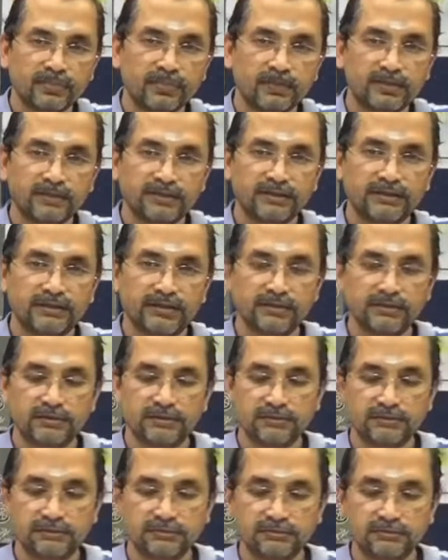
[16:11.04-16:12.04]
like that,
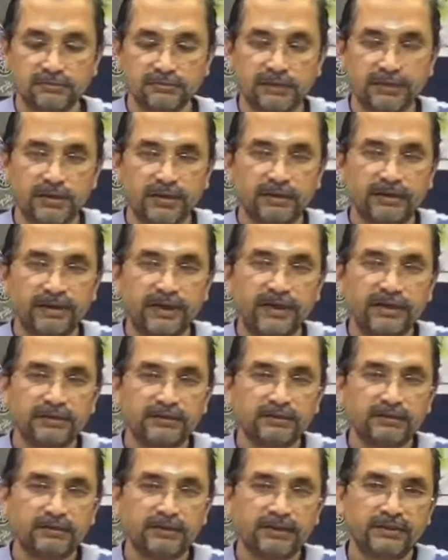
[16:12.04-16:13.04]
and lay
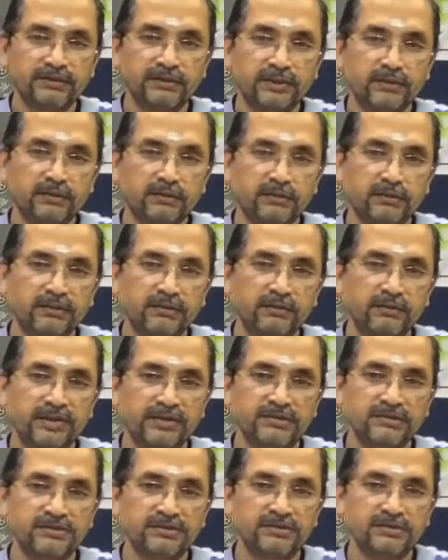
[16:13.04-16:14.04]
it like that on the
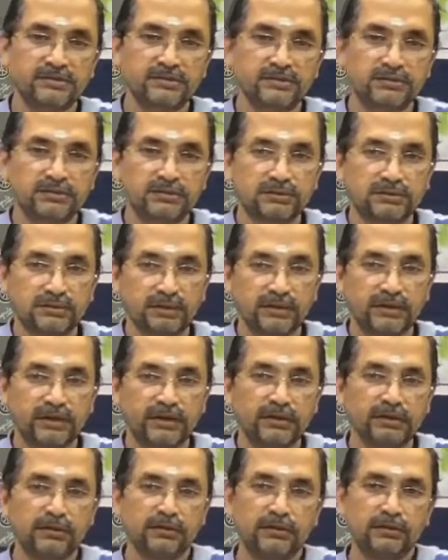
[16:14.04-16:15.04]
base,
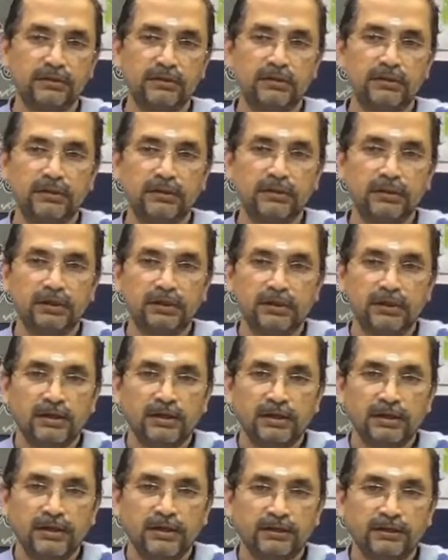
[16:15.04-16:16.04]
okay?
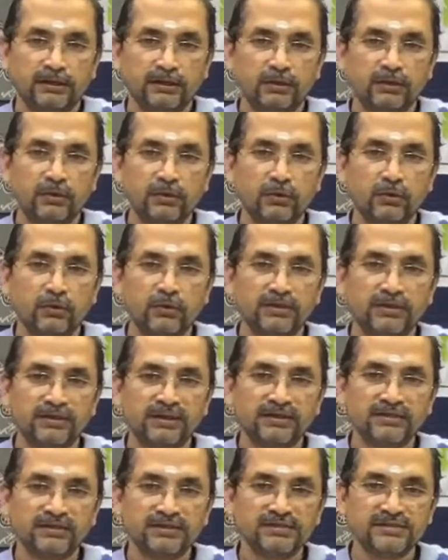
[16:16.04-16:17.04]
And then you're going to hold it
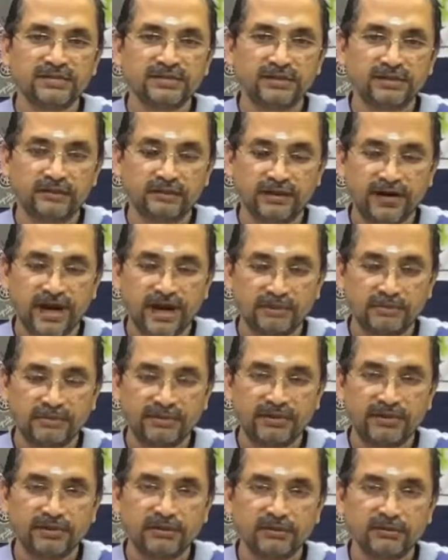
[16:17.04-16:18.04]
like this and then wrap
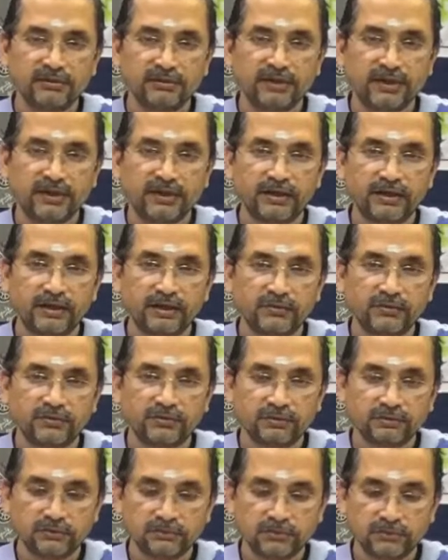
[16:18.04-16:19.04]
the leg around
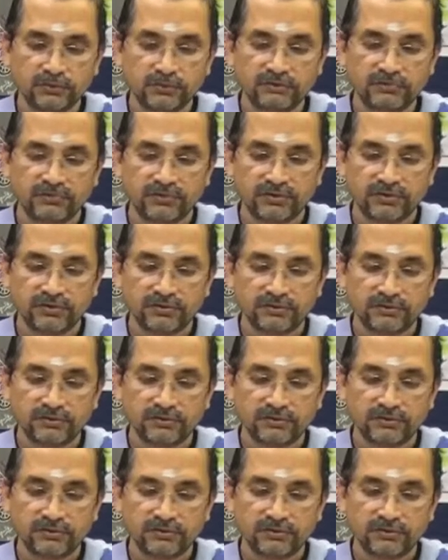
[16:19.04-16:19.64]
to the front.